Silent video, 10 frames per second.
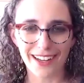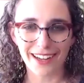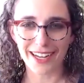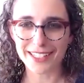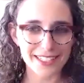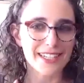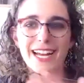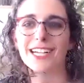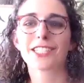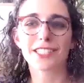It doesn't
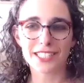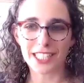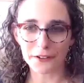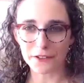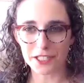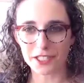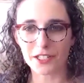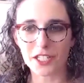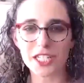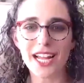actually solve this.
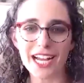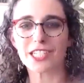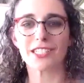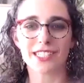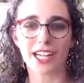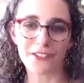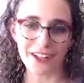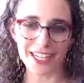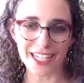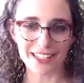It doesn't actually solve
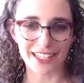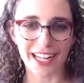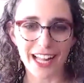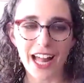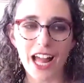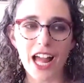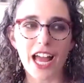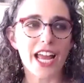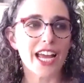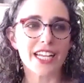anything.
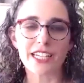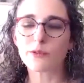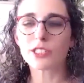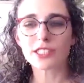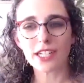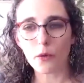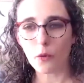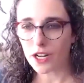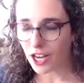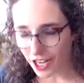And he was
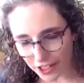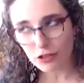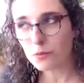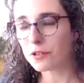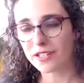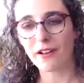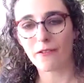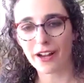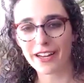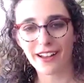100%
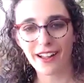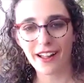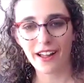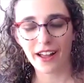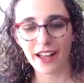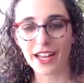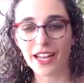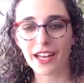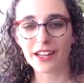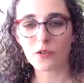right.
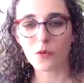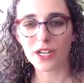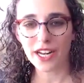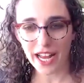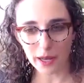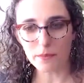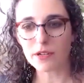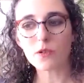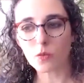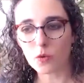And what had
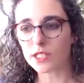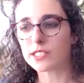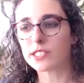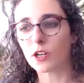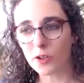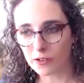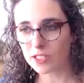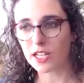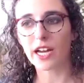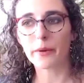happened was, over
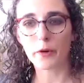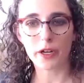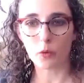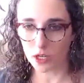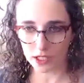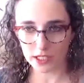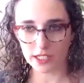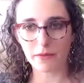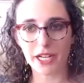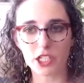time, we had worked
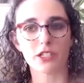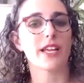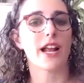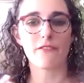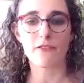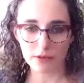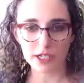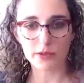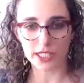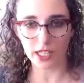to make sure that everybody
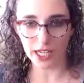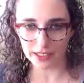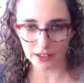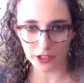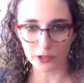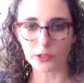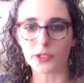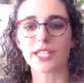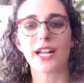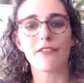was aligned on the
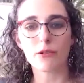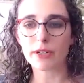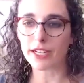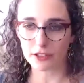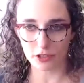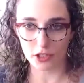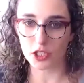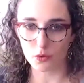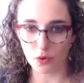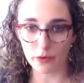goals, that everybody
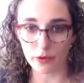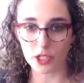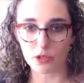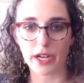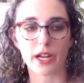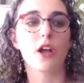understood what we were doing.